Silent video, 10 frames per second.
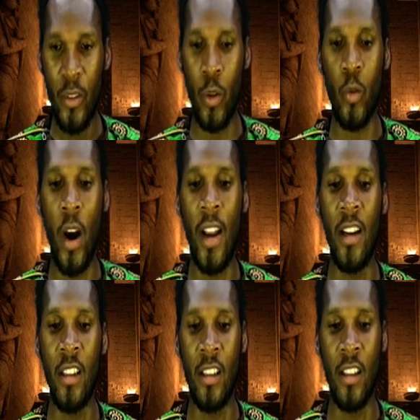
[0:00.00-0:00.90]
So
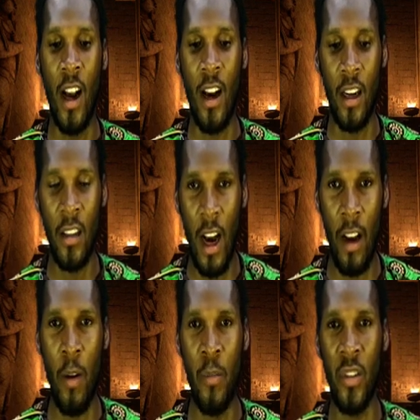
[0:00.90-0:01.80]
twayanirizanga. The
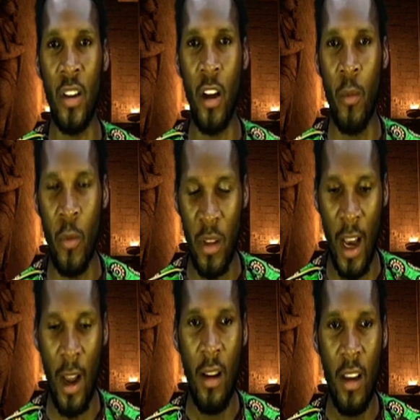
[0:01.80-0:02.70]
Arabs came with
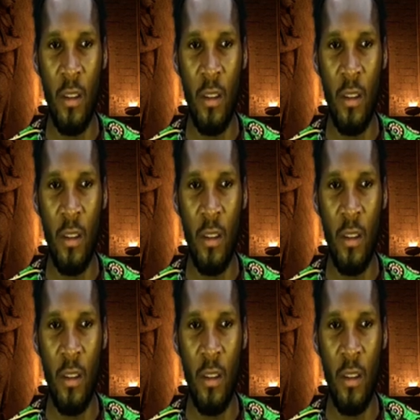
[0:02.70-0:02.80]
their